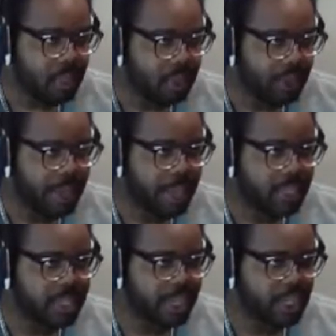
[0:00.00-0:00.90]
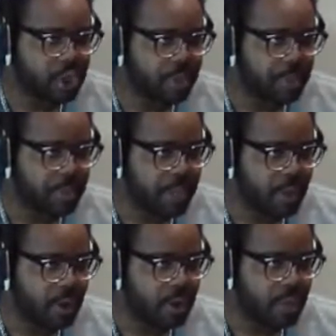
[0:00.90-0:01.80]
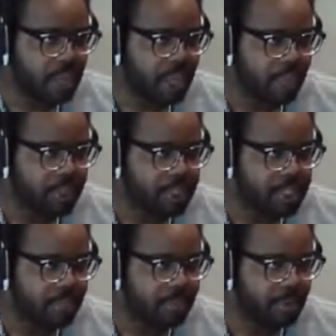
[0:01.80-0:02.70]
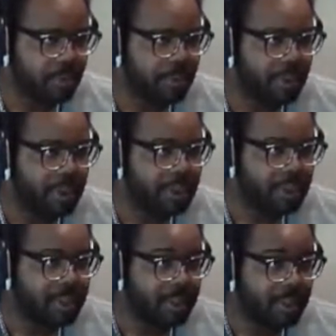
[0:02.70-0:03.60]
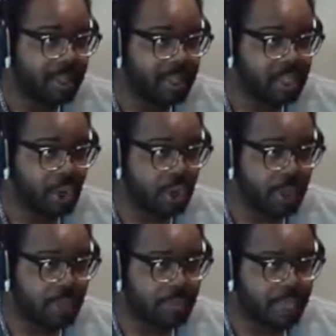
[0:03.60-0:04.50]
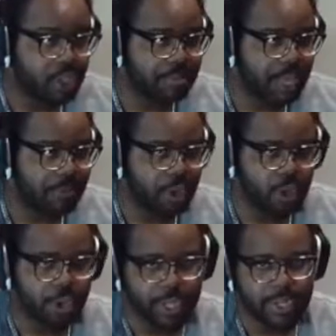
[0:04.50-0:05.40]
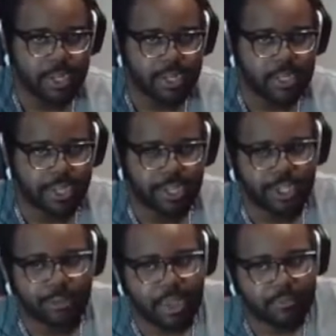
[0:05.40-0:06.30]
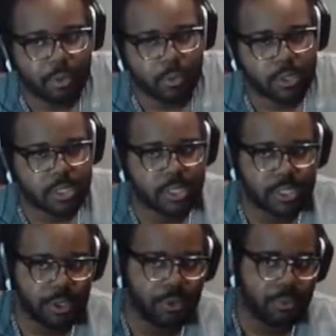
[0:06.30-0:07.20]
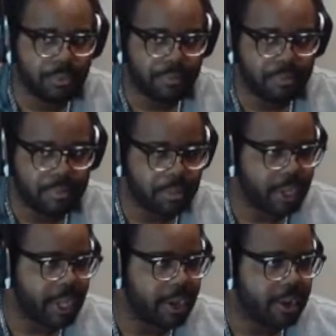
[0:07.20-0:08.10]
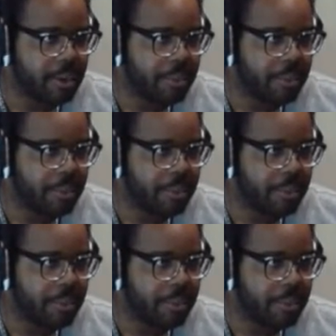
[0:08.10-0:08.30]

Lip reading: you can get a second jump in midair with the team throw. So I jumped off the hook and did a second jump afterwards to be able to get it.